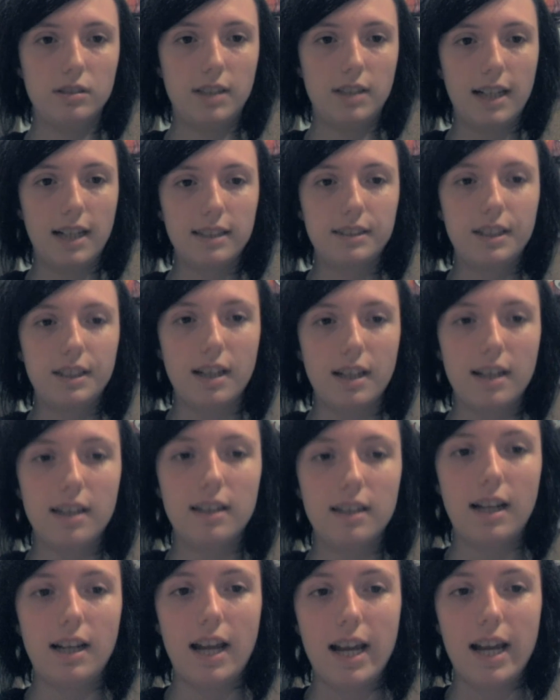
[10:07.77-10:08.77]
Dancing
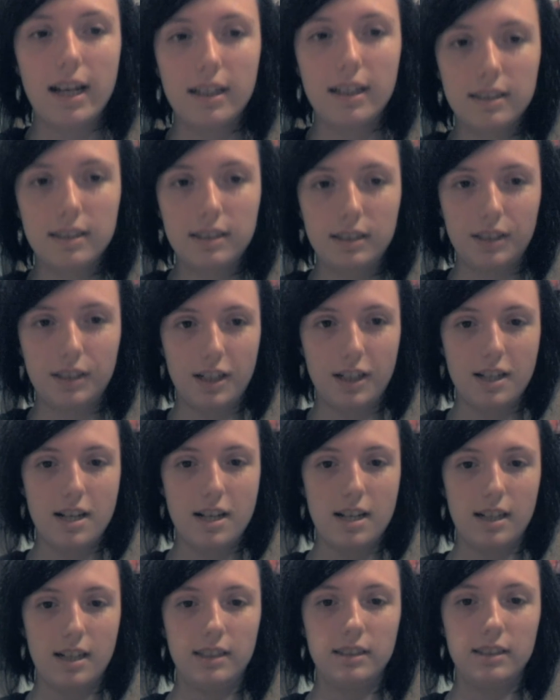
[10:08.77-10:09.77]
and
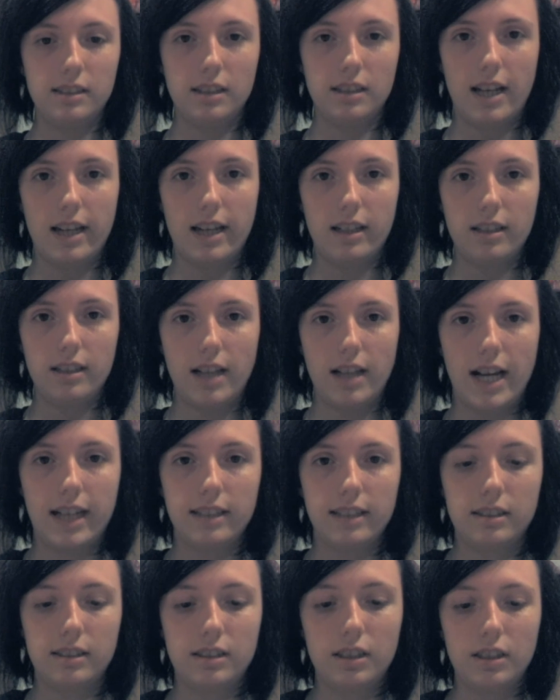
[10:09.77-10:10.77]
singing
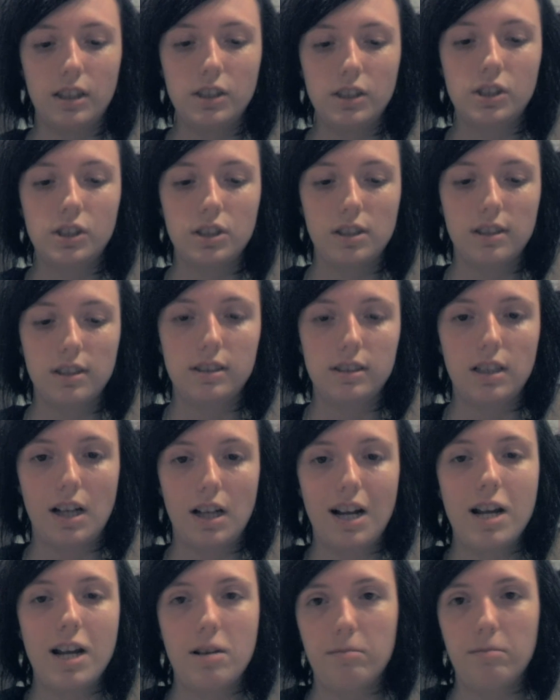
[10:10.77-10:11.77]
at such a
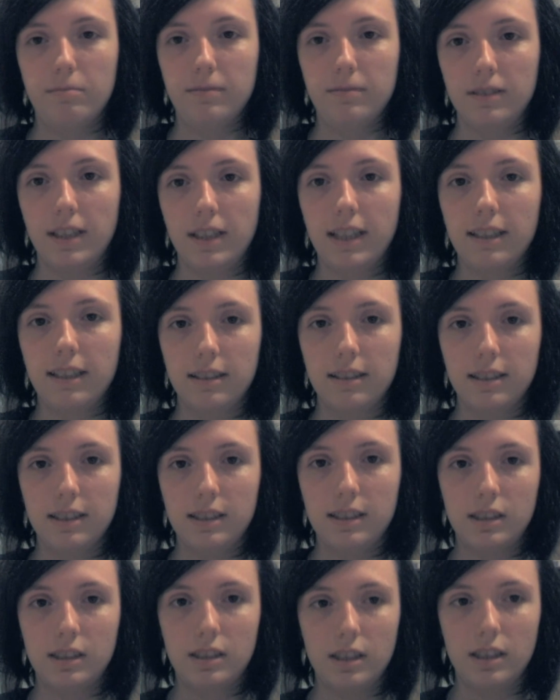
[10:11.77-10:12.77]
time like
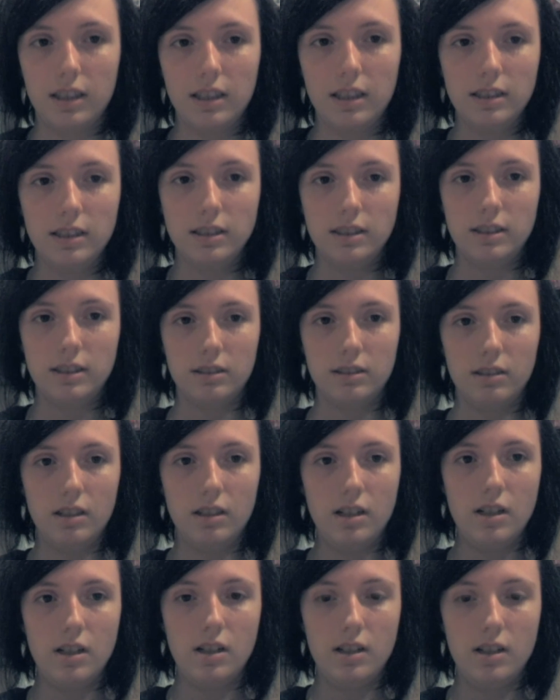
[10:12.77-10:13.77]
this is
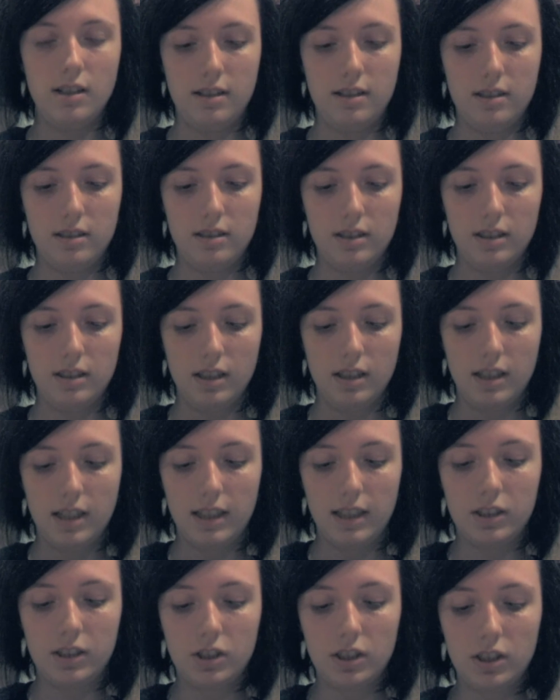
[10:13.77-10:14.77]

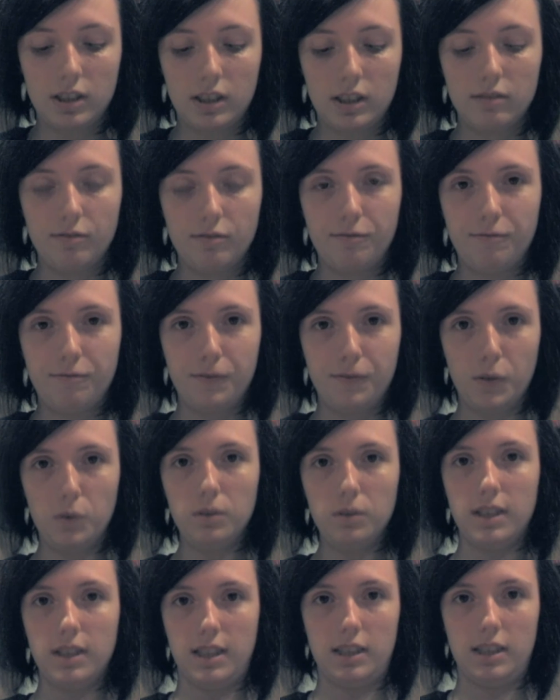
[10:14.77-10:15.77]
just
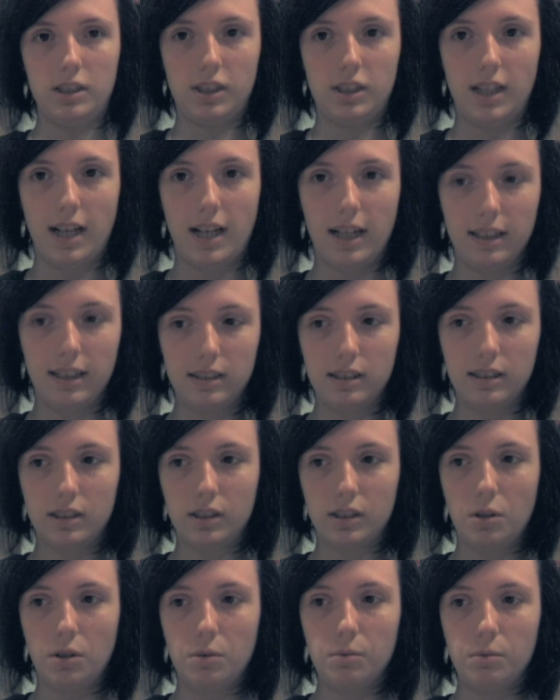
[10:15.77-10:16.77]
foolish and
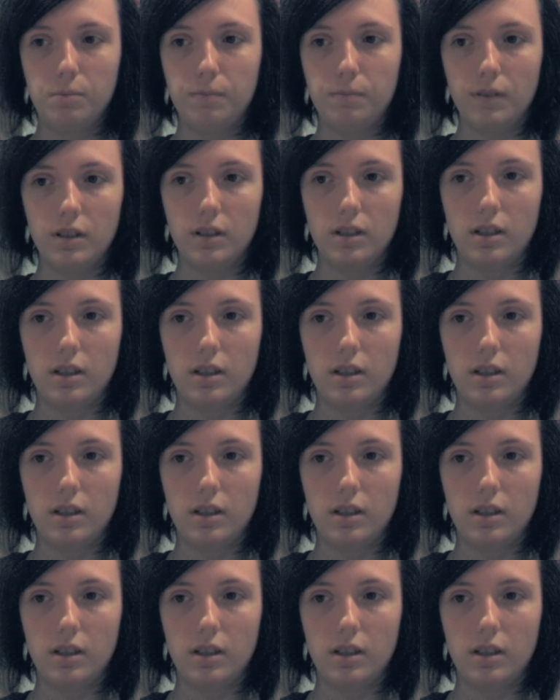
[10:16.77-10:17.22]
so